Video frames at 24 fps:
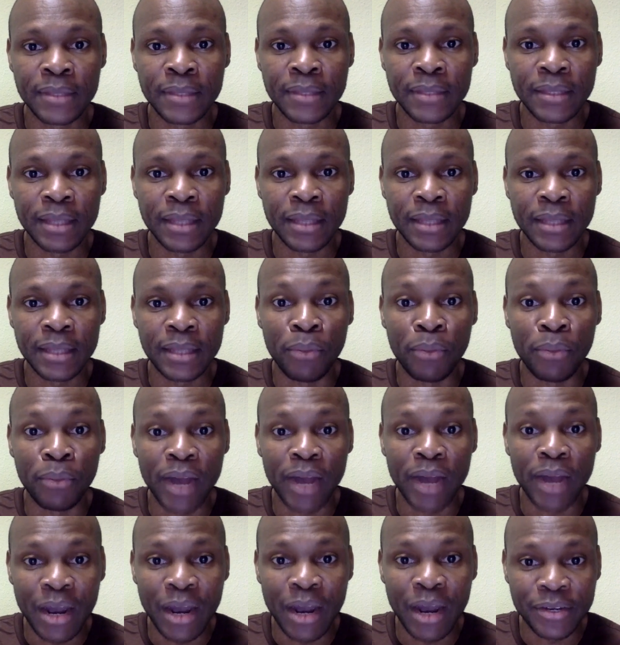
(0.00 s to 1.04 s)
the
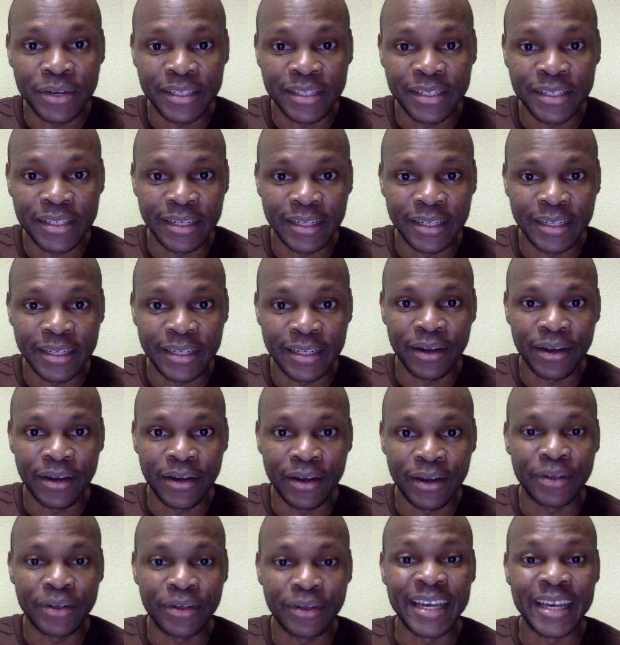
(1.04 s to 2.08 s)
priority
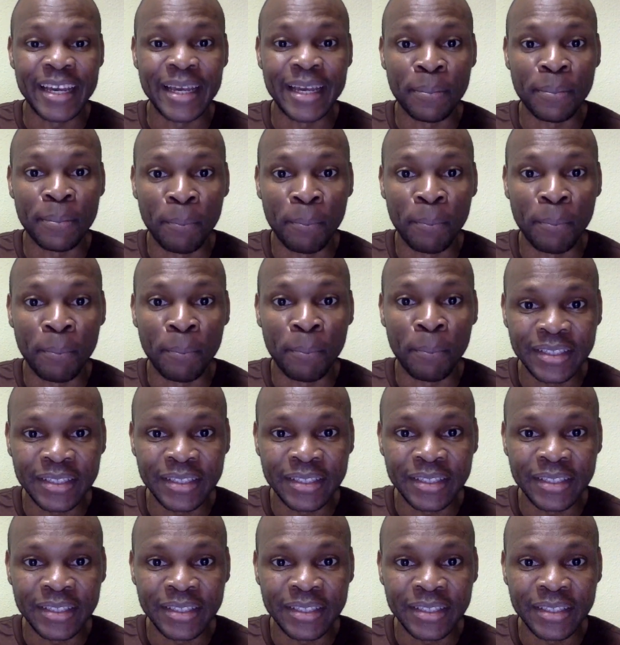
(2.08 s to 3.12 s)
or the
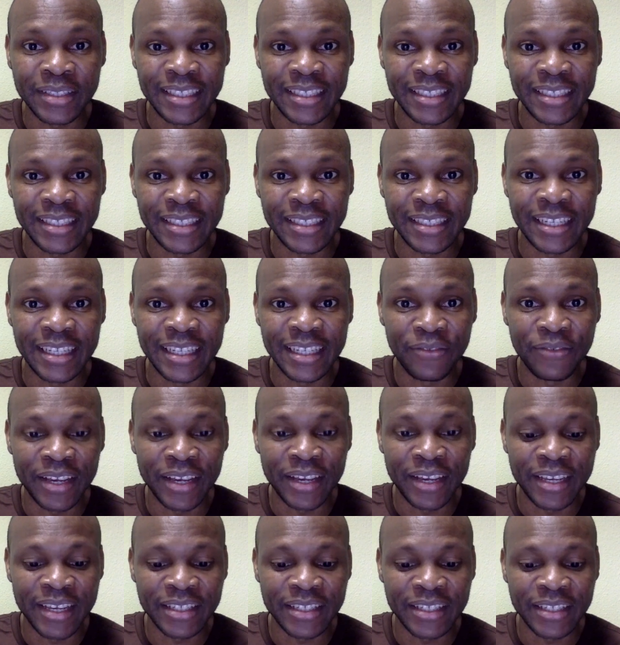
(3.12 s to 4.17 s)
importance and
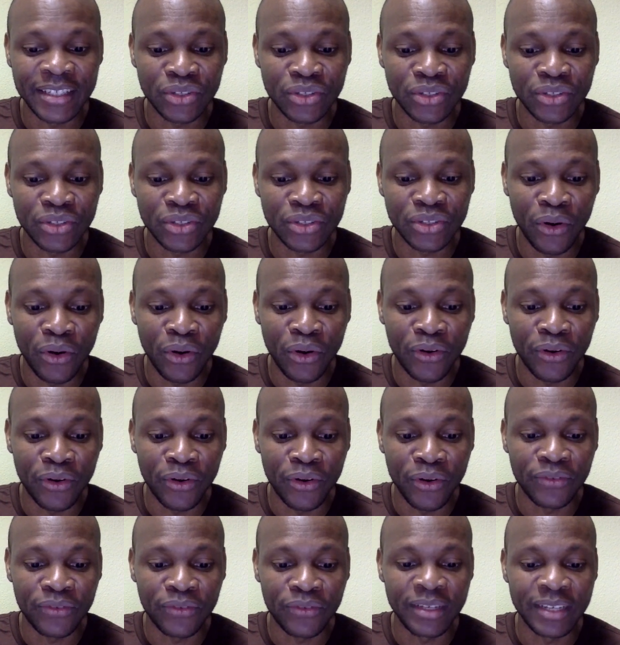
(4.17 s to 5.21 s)
significance of
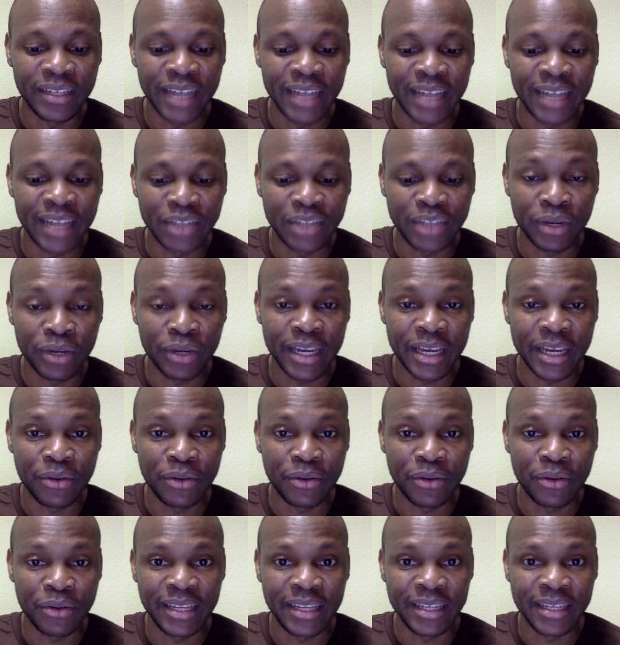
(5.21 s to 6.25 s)
natural
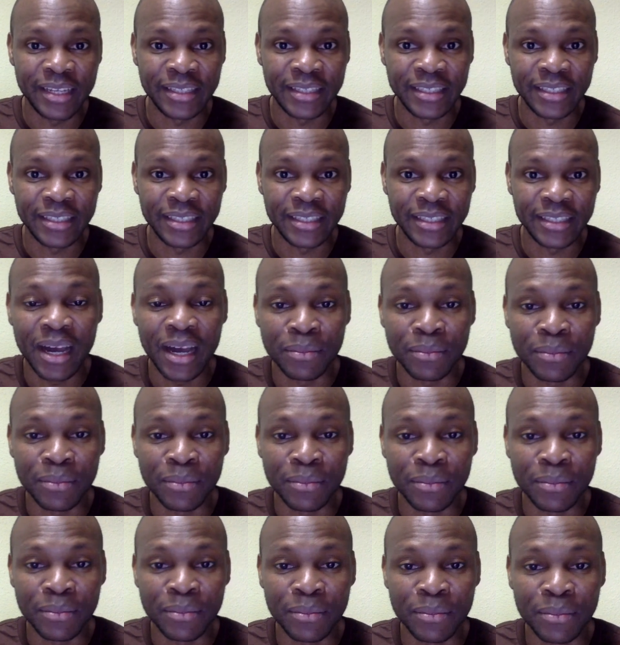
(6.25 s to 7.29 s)
heritage comes.
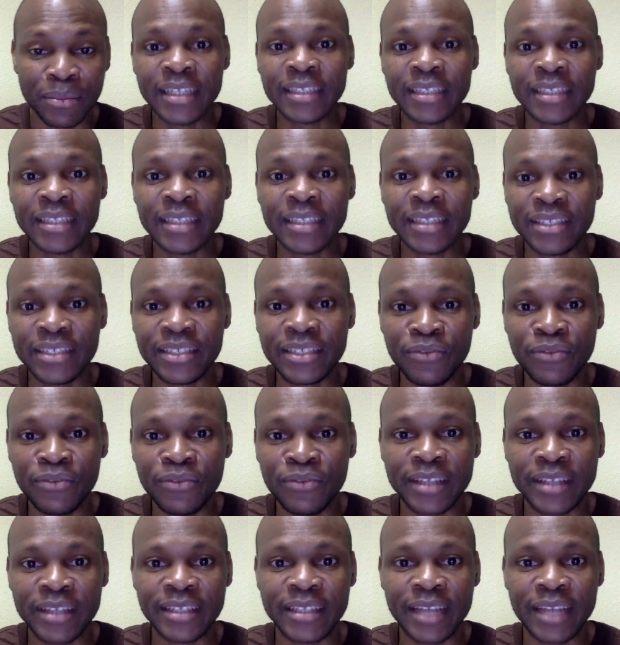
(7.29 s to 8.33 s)
Take for
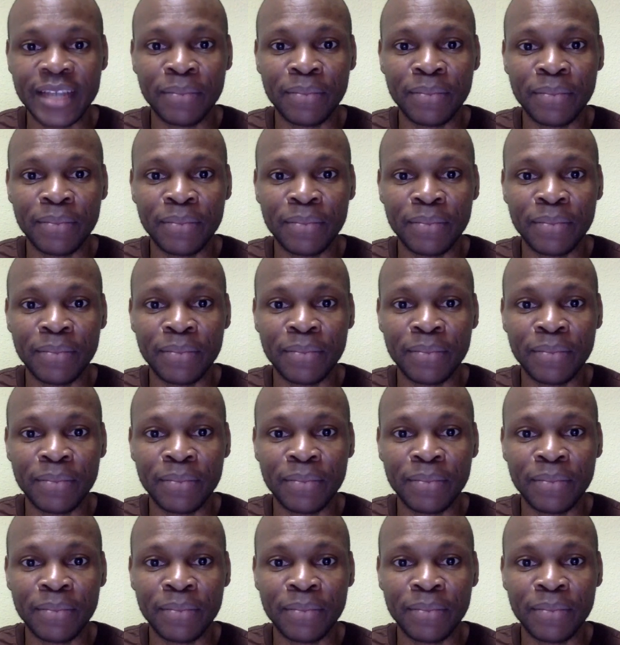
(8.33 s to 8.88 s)
example,